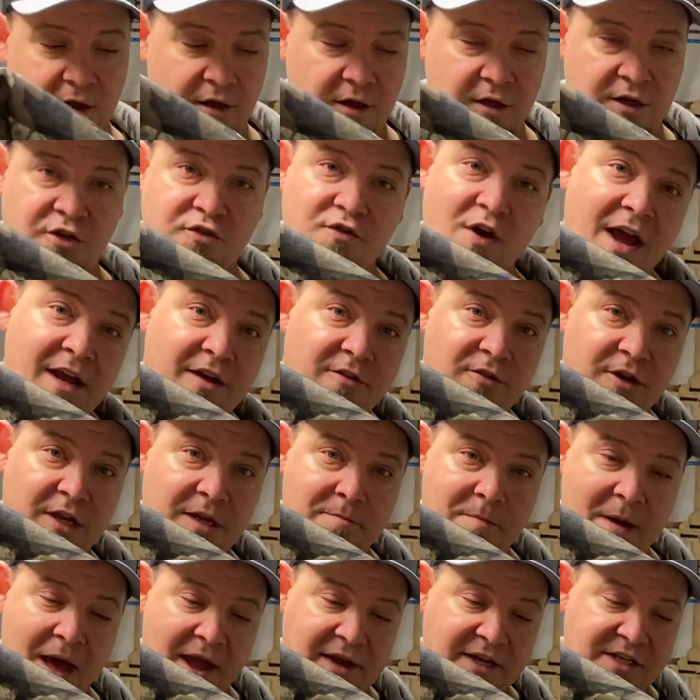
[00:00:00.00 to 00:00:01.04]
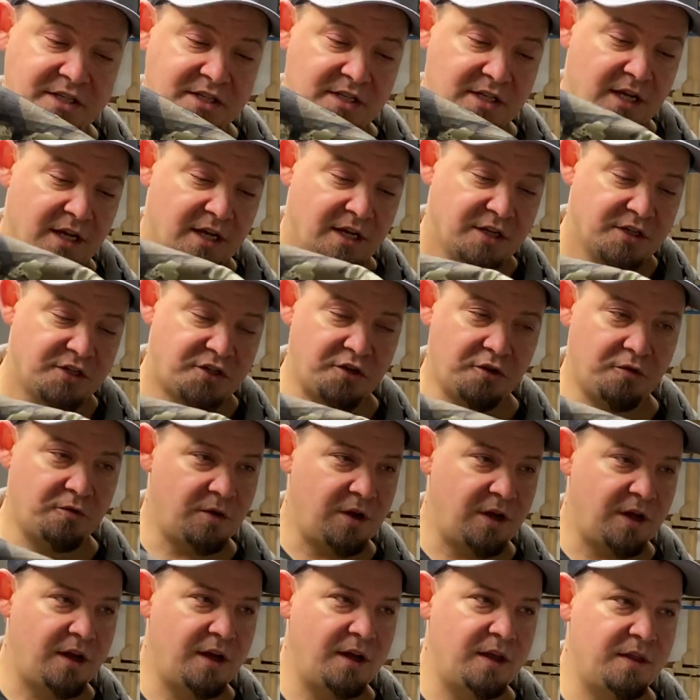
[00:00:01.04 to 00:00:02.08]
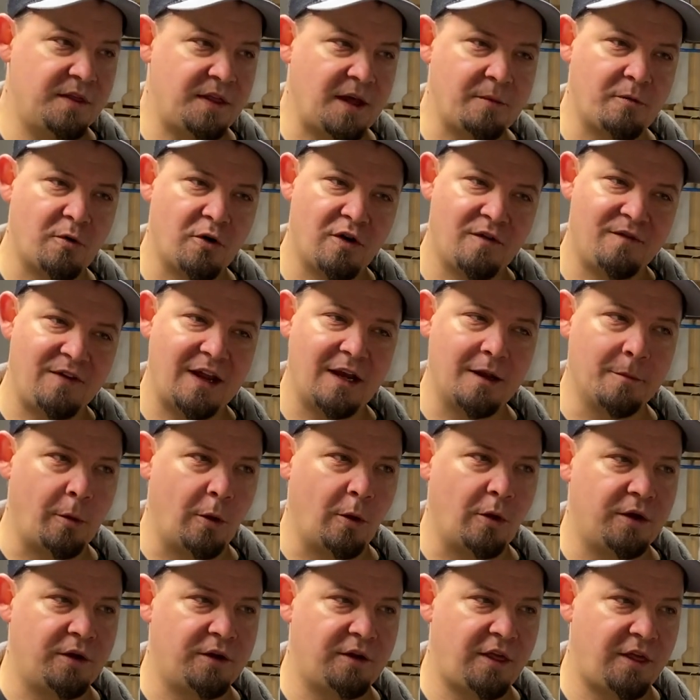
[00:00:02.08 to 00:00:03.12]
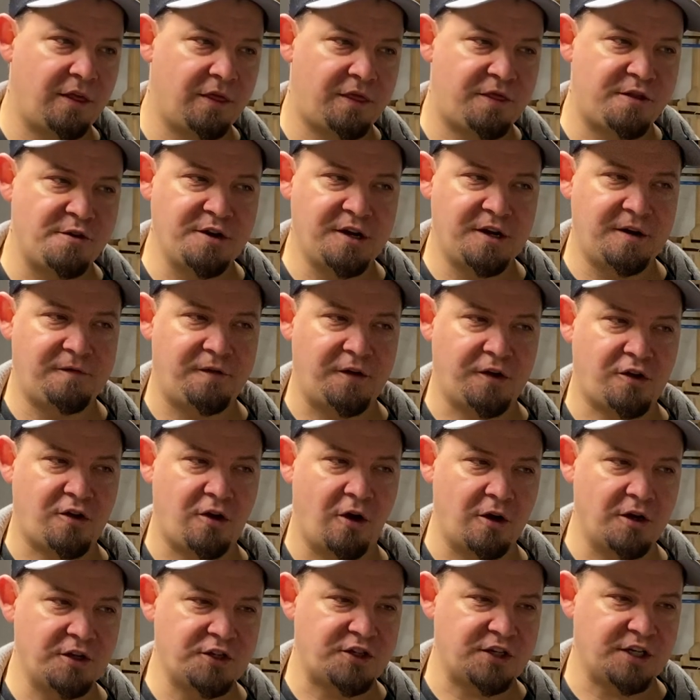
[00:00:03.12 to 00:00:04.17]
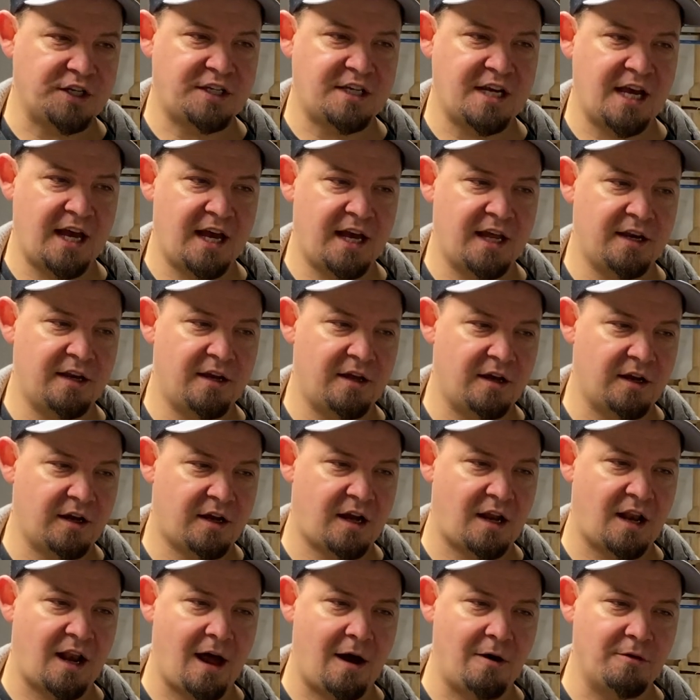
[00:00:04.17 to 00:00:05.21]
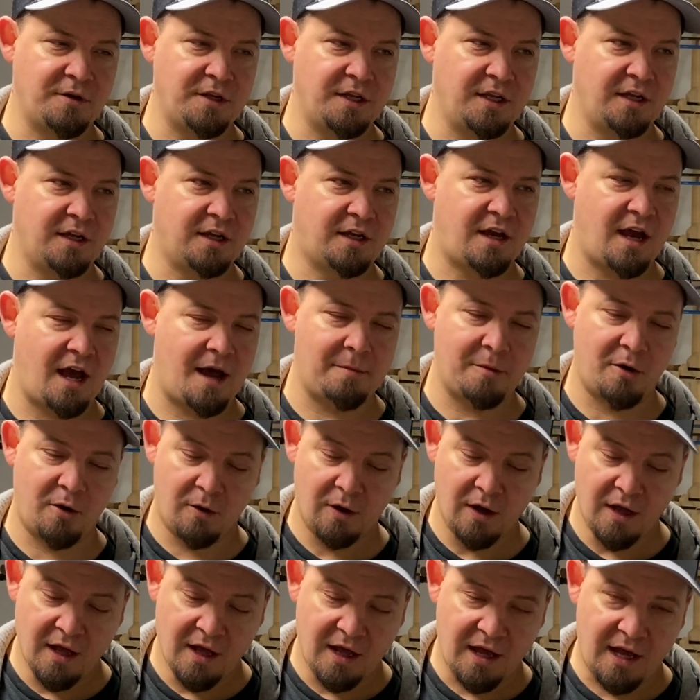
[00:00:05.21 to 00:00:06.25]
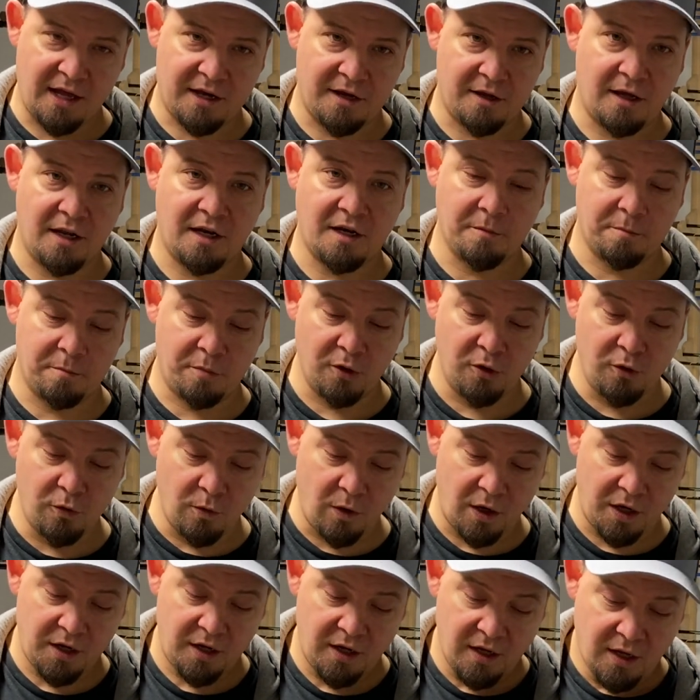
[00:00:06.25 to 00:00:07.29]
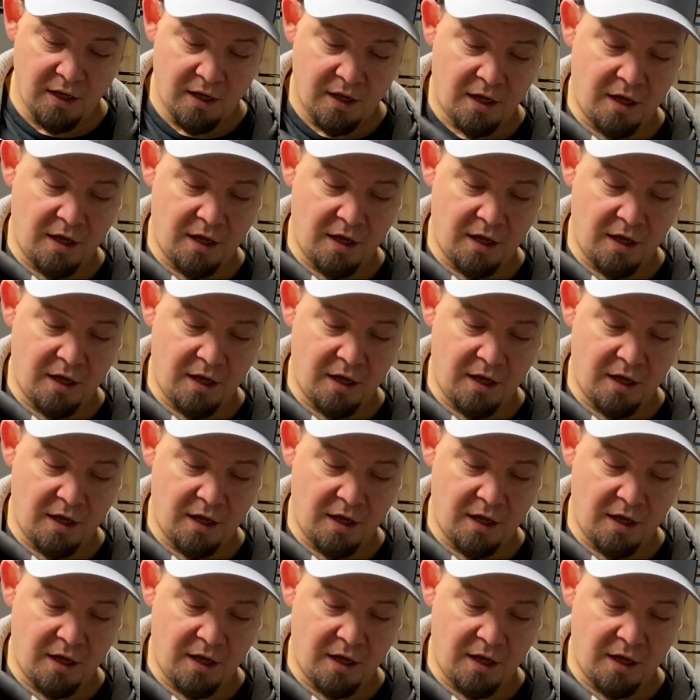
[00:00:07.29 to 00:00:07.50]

Dry Creek bags. So they were available in 3 different colors: a tan, a cloudy camo, and a blue one.